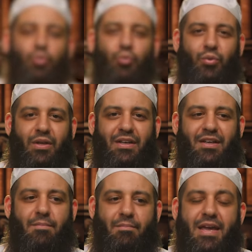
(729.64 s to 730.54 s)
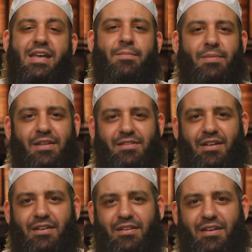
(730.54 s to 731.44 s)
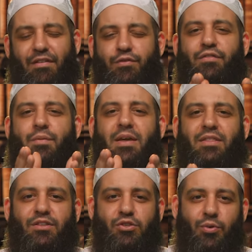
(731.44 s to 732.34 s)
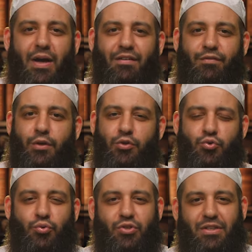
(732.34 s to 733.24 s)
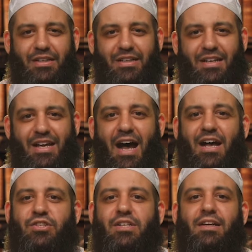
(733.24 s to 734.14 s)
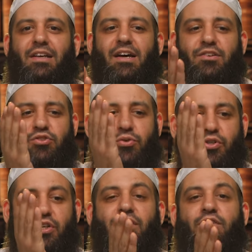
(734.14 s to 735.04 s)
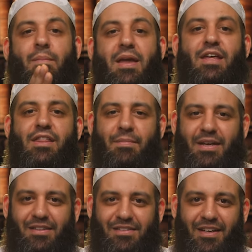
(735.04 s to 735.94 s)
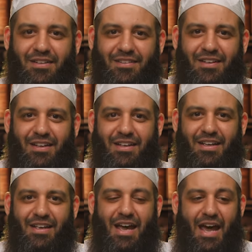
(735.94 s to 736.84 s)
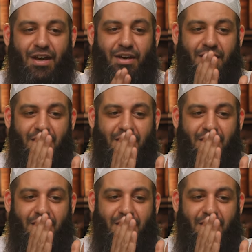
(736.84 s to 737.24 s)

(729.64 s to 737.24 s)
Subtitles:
you. Make him content. Have you ever made this dua for your children? Asking Allah Azza wa Jal to make them content and